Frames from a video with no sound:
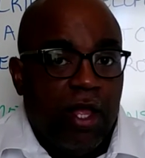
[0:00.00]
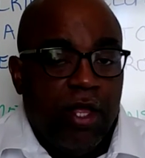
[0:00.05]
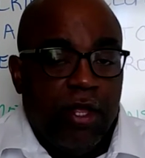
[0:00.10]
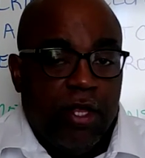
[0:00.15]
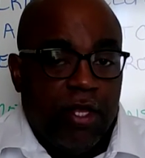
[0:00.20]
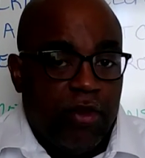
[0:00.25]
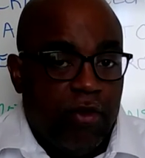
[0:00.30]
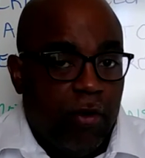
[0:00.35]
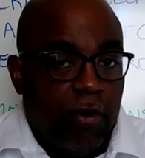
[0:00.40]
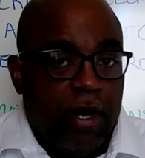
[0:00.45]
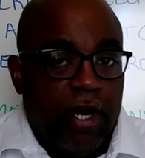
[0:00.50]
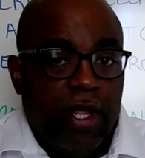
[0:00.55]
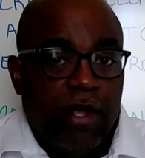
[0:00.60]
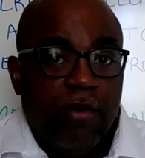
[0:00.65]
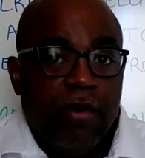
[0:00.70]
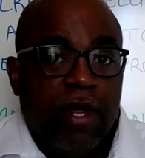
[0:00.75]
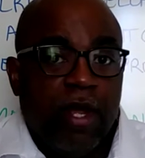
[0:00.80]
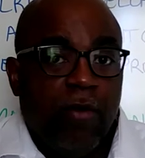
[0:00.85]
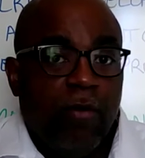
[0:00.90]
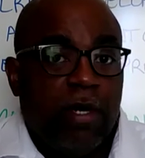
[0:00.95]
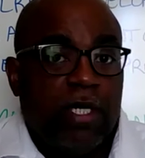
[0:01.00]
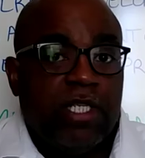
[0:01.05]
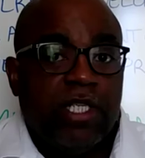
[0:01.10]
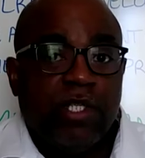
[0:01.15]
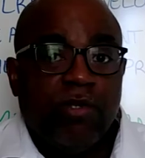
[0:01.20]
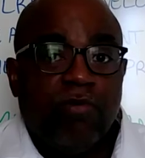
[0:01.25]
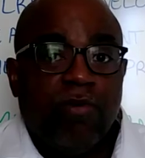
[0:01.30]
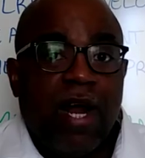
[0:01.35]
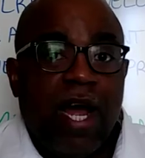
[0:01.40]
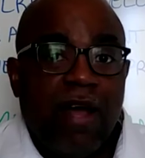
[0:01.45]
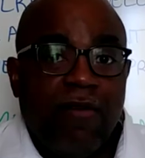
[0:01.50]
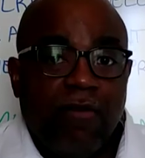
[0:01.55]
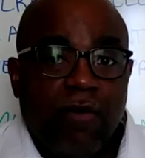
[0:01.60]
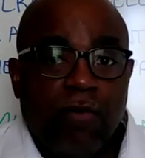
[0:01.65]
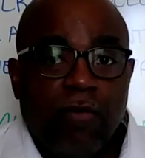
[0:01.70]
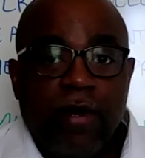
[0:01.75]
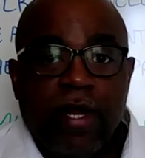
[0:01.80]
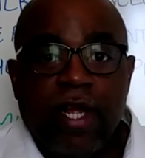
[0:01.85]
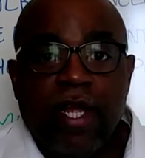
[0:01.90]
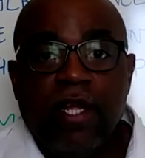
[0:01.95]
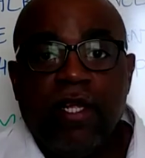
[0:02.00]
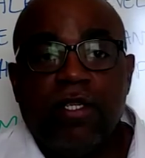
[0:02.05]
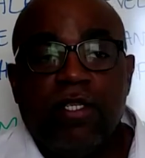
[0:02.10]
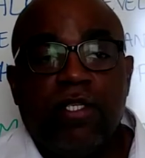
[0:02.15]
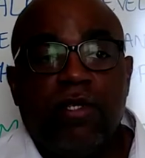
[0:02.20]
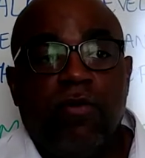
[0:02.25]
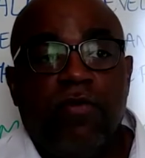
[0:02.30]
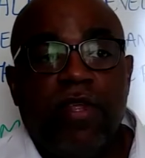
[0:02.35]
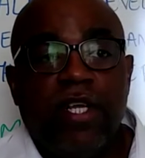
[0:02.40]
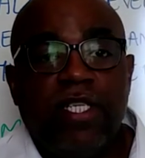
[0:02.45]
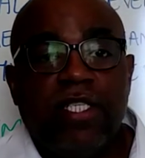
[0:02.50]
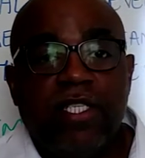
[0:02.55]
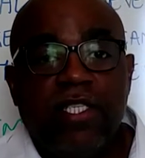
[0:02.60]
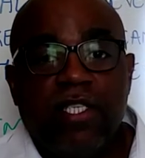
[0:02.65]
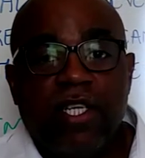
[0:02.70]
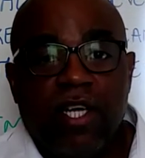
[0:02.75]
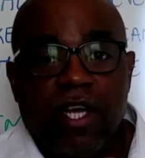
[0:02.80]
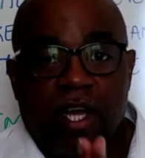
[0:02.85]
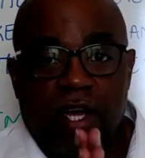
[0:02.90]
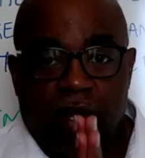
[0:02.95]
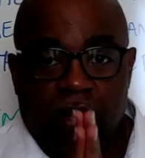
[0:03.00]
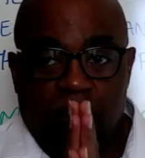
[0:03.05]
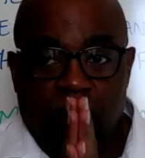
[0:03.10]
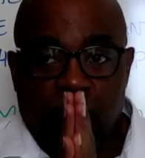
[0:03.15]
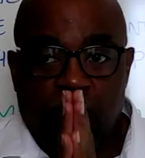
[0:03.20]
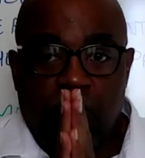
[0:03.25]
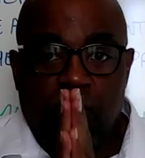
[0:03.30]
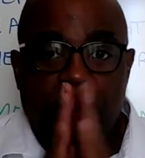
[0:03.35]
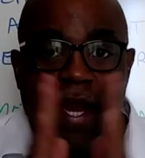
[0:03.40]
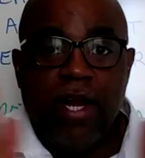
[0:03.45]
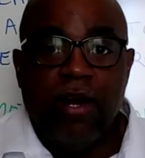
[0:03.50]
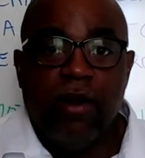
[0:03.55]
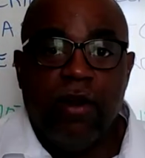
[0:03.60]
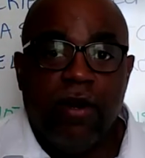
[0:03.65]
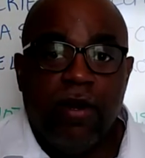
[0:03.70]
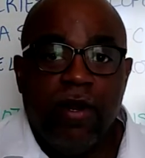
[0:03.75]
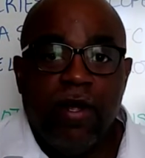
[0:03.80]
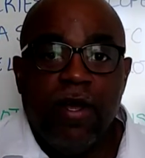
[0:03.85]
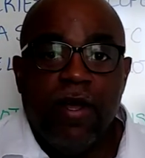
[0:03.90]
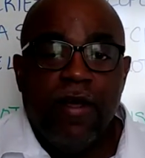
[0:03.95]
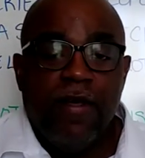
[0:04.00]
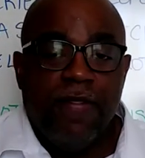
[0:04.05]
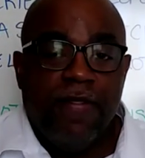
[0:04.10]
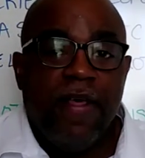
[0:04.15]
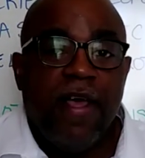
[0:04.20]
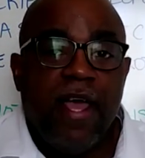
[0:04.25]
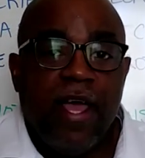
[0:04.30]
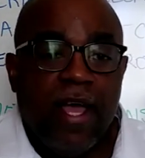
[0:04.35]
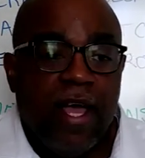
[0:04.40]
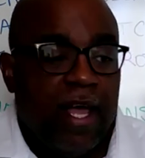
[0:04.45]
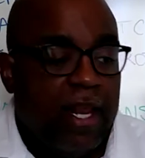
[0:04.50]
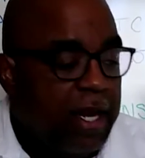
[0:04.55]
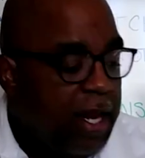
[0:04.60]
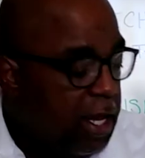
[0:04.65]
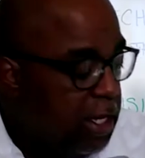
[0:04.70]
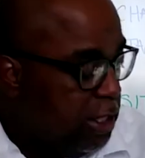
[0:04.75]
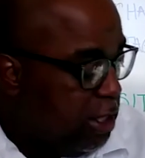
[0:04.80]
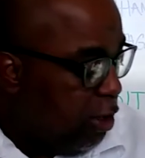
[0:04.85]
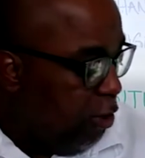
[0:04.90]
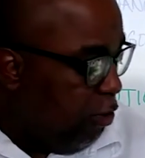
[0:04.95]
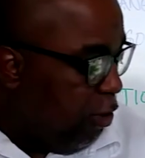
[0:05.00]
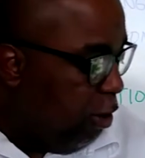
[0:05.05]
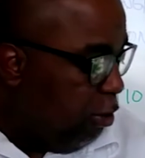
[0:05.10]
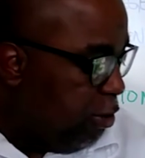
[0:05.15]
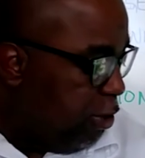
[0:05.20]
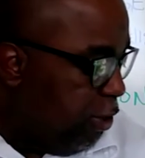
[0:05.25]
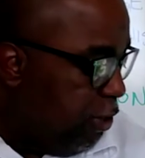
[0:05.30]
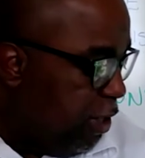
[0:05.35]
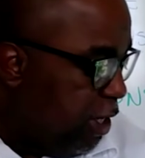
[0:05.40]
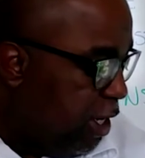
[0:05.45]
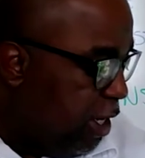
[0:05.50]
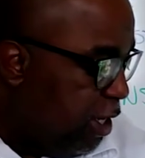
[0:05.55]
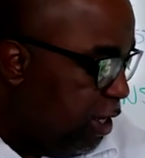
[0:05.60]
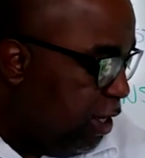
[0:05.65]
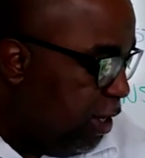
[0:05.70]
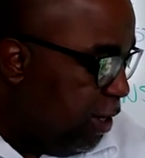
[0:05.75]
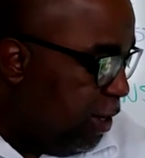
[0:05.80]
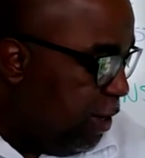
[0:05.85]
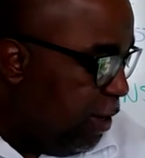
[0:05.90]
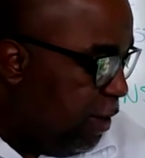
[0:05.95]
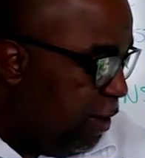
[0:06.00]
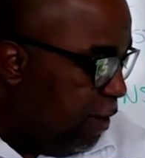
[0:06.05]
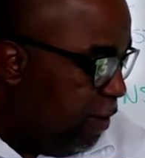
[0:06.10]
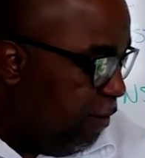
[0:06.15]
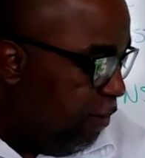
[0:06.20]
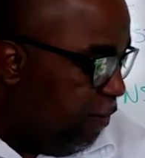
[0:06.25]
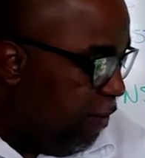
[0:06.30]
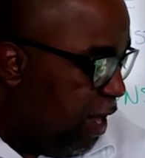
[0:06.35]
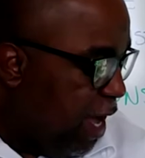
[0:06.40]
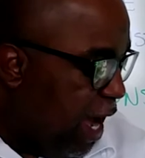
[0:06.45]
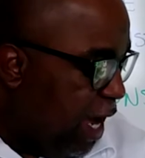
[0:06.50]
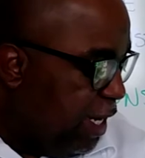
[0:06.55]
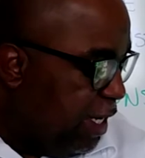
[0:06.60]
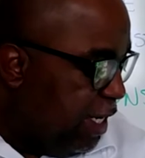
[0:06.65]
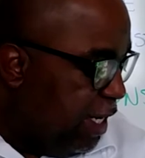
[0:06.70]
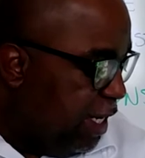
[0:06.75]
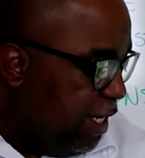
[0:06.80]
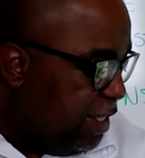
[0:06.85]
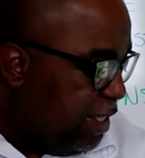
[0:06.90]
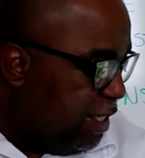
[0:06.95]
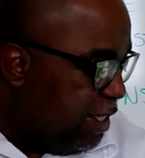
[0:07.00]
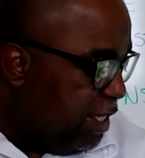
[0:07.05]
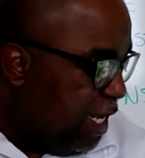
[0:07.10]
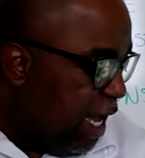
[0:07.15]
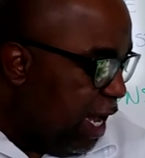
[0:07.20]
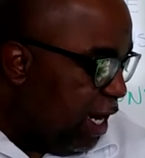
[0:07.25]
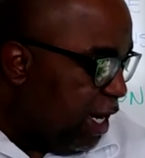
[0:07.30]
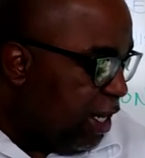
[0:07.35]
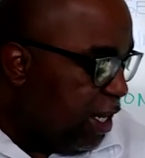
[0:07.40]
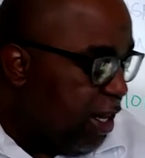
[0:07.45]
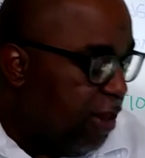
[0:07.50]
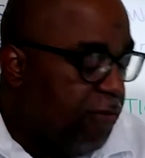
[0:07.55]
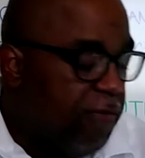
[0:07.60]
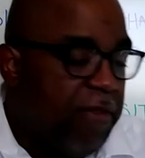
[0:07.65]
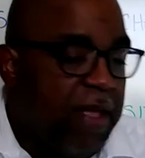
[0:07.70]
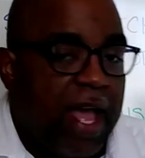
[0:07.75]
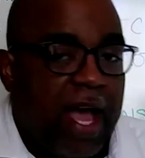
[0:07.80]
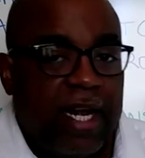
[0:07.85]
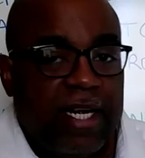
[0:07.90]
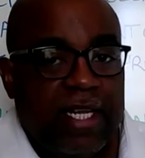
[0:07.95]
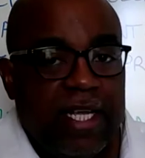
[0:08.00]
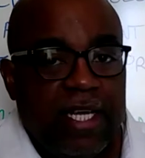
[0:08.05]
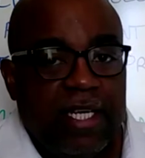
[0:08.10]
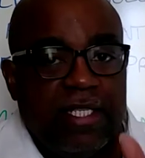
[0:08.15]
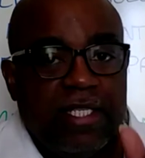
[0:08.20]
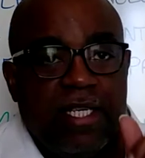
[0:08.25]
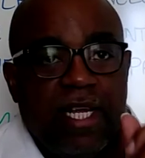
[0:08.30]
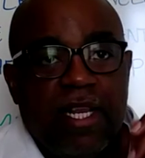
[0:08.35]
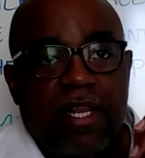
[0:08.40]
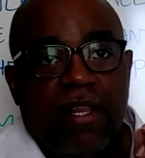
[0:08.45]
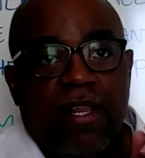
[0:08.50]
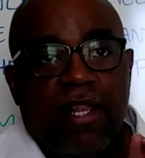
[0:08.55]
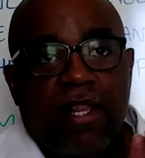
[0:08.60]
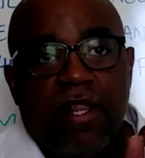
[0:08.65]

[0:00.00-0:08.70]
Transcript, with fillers: story unit, which is rivalry. So this is a, greater thing, and and so those are the the ideas. Is that the idea is that